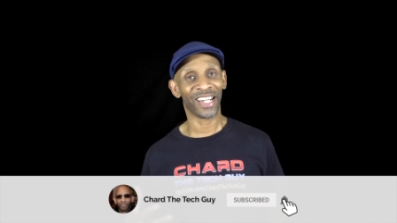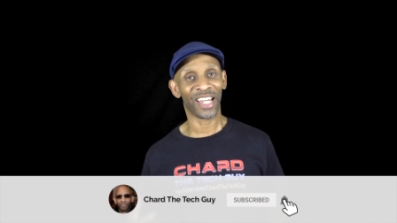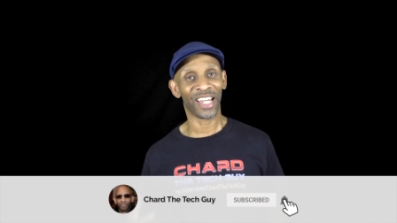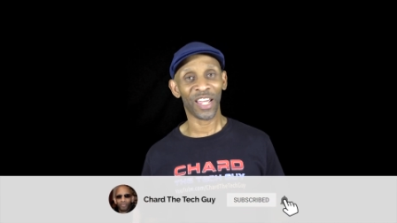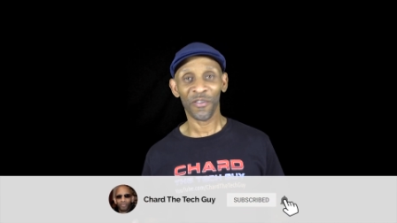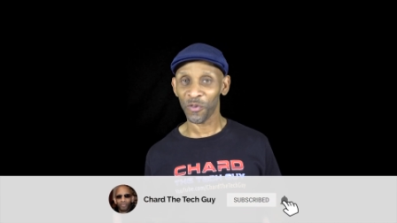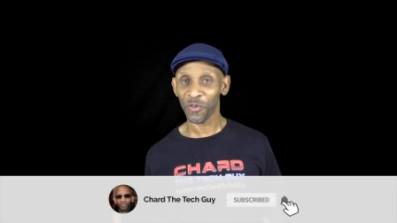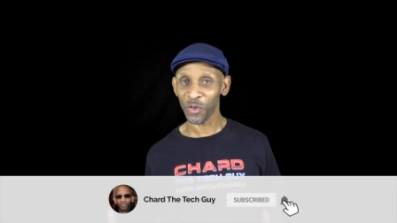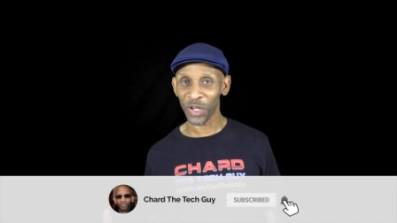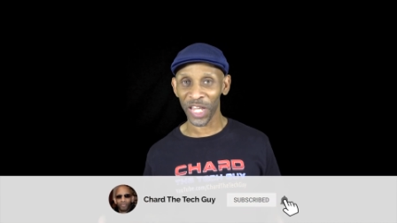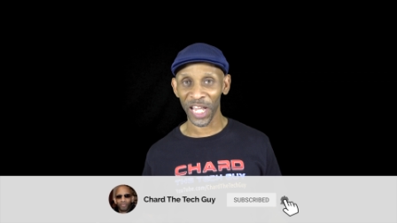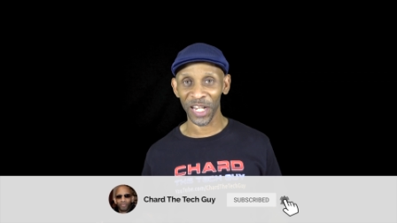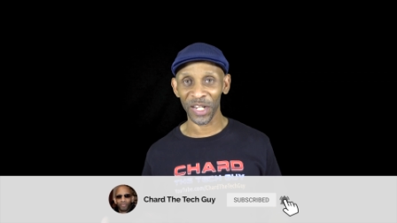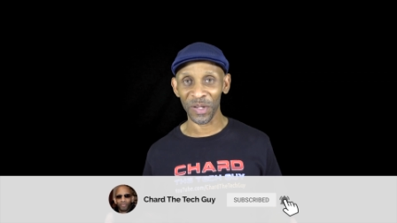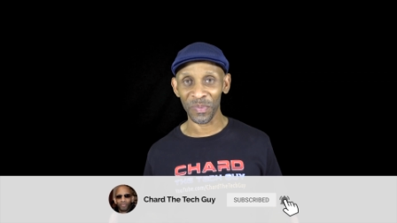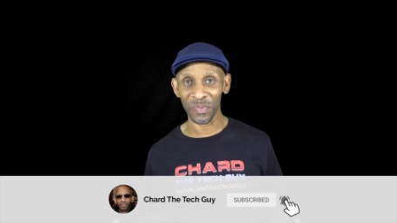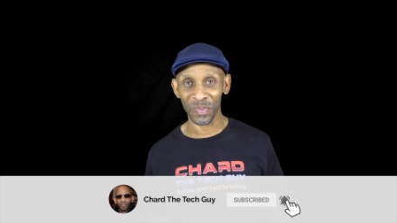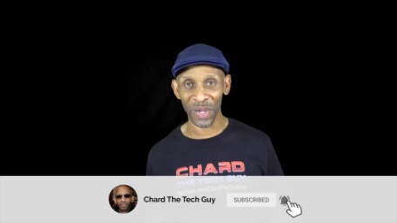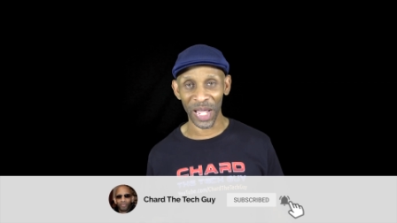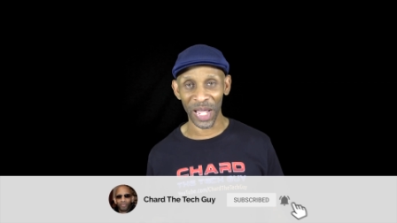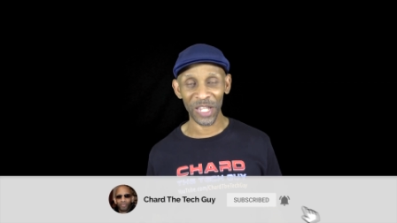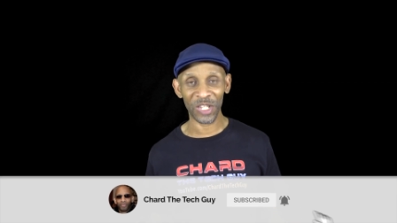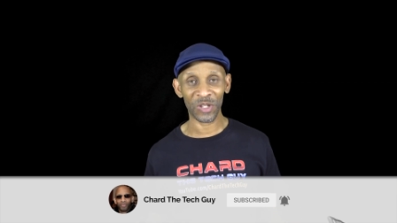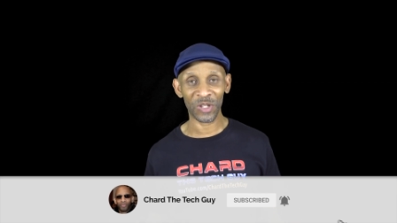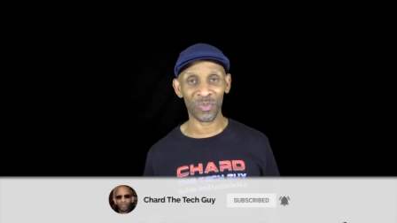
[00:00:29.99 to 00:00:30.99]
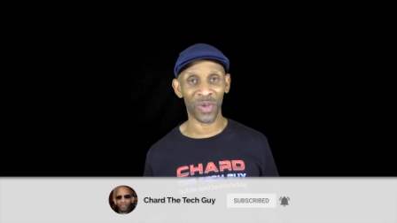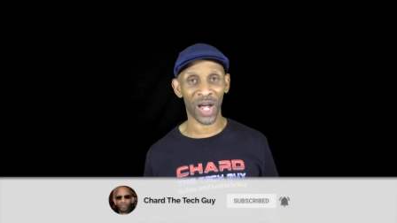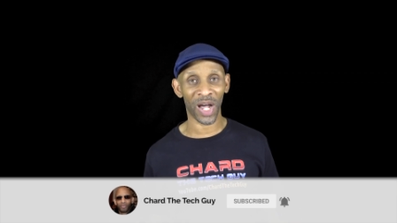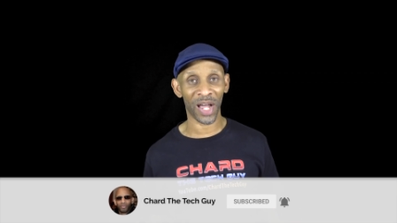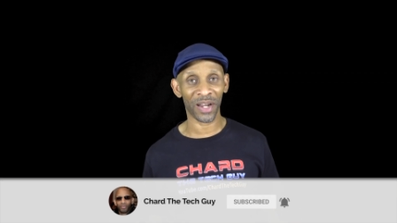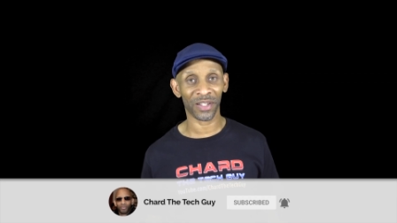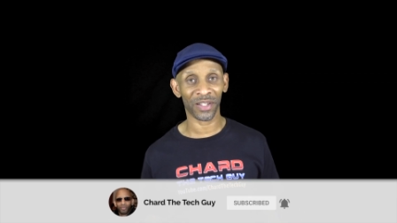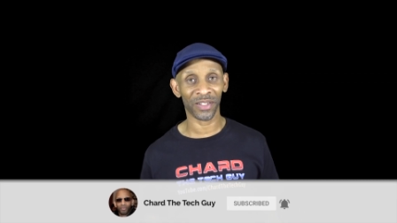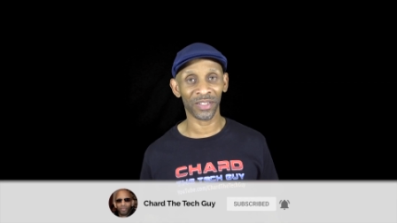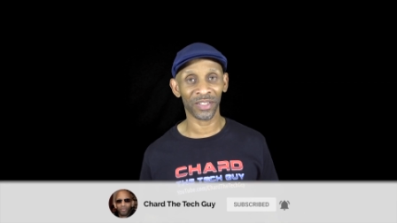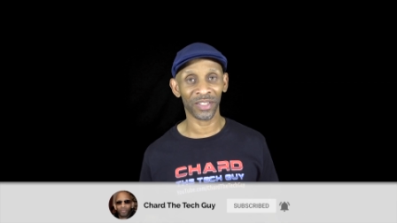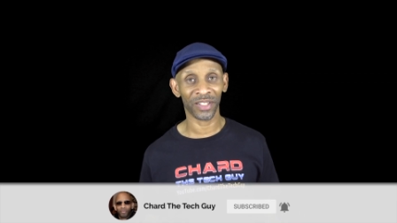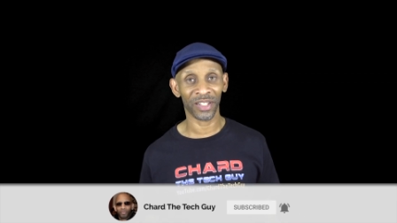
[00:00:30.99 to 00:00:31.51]
if you get the base
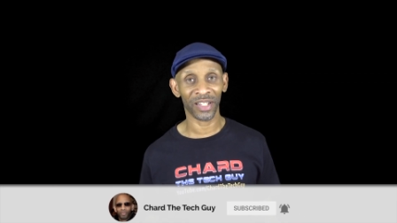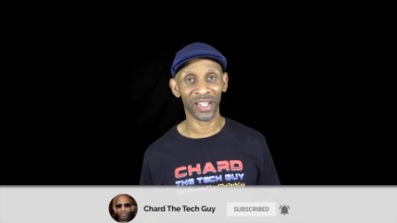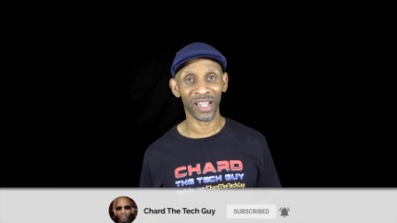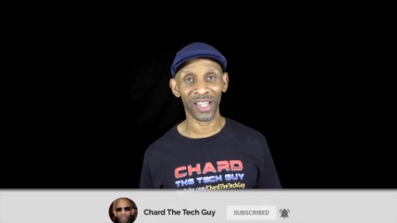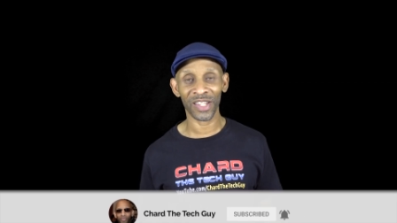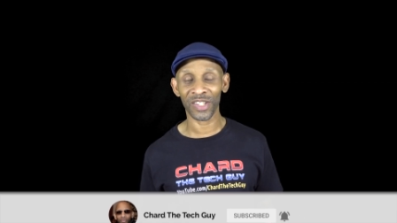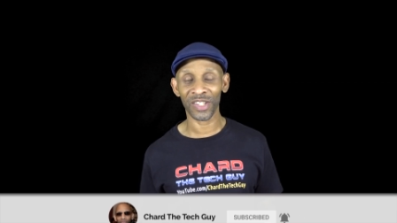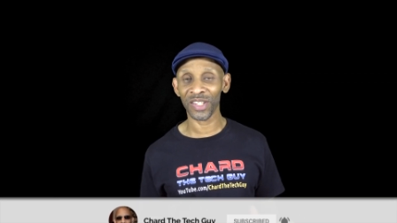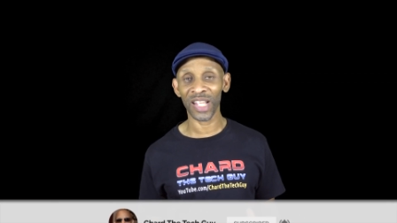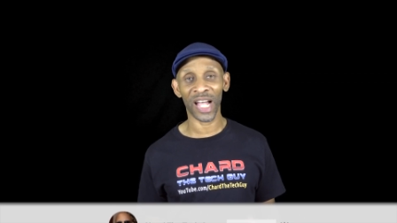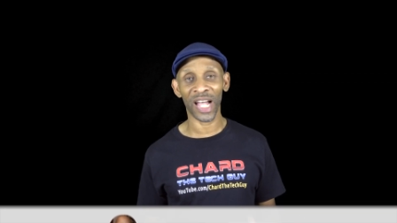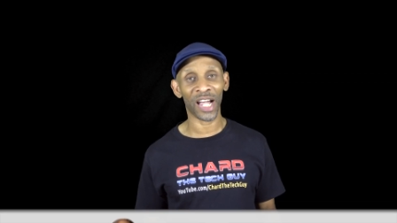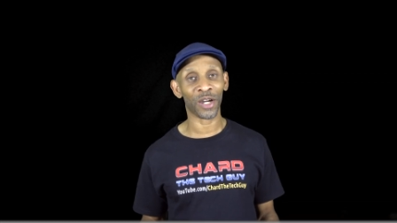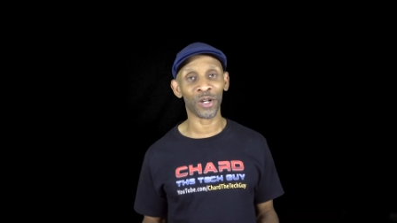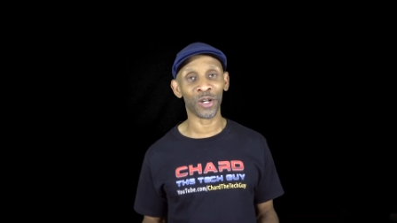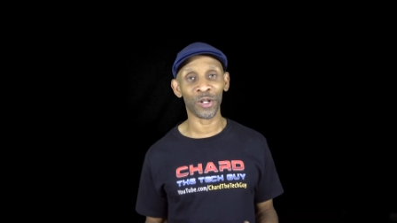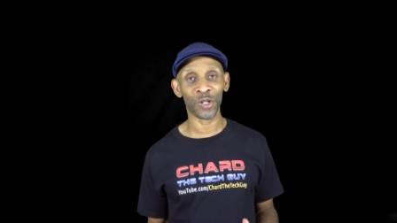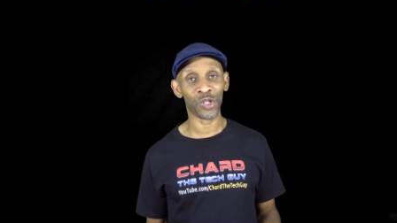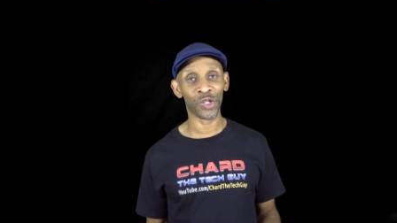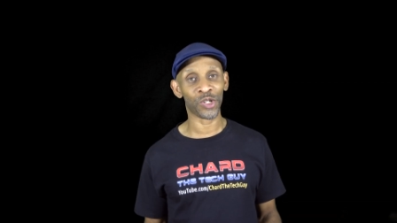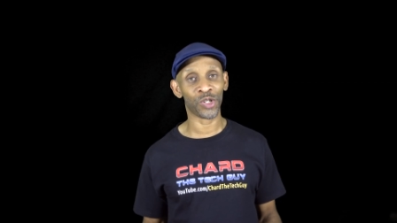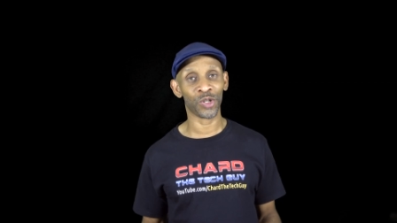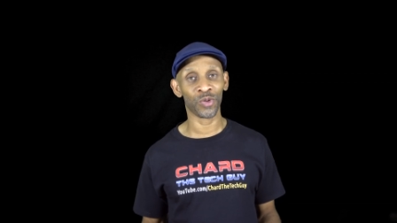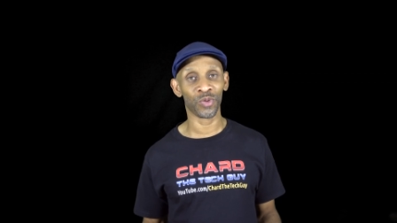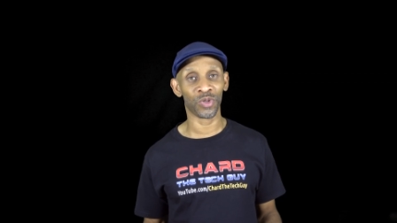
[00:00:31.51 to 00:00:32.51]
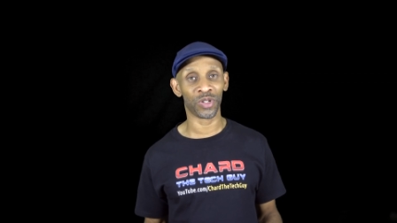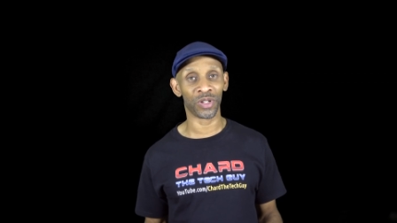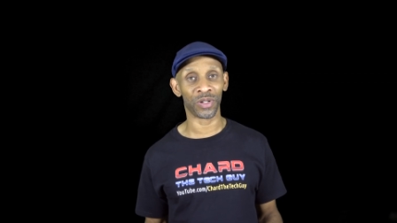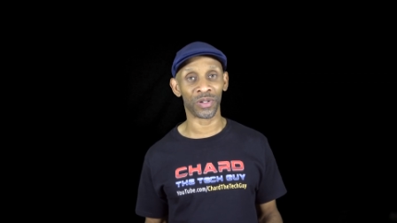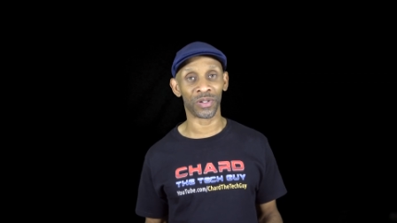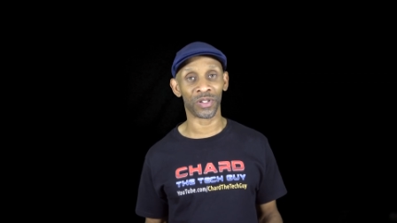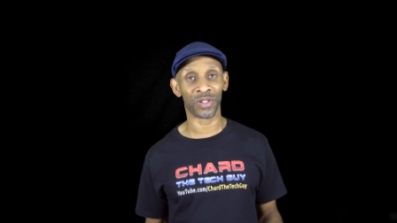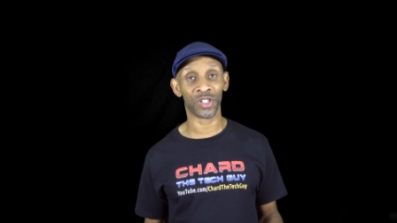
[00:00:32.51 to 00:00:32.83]
model, it's not going to suit you.